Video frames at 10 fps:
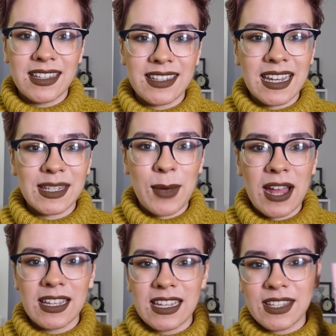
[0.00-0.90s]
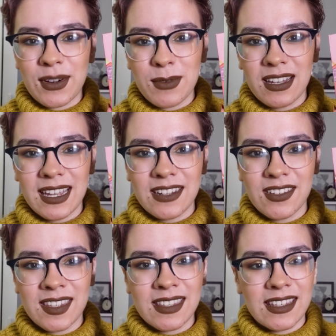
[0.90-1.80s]
This next palette is from
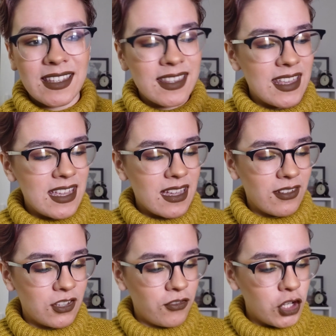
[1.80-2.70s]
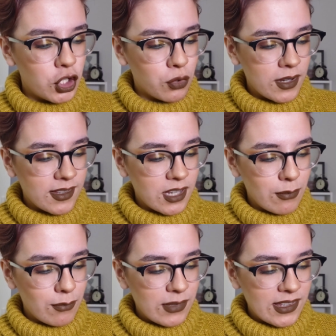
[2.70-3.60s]
Kaleidos. This is the
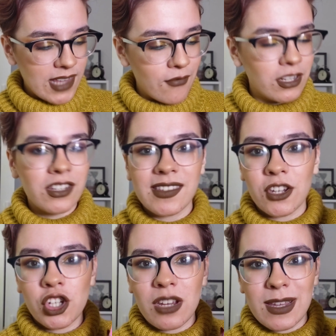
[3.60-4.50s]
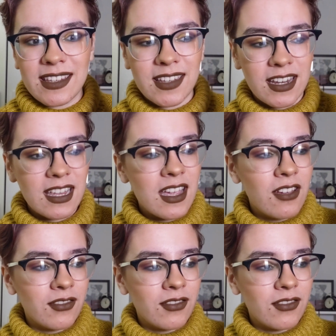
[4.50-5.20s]
Futurism 7 Sashimi City.